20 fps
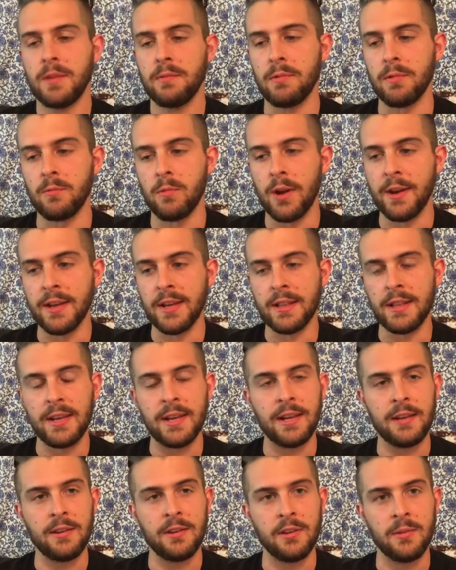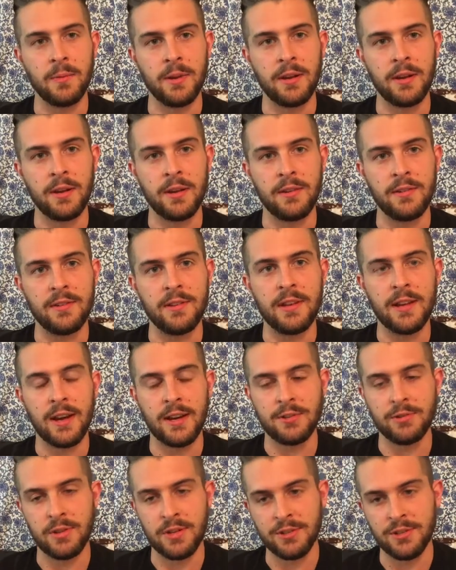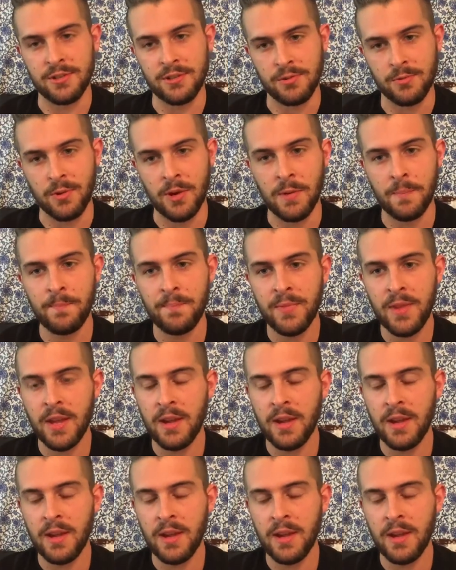running in heat and humidity is dehydration as well.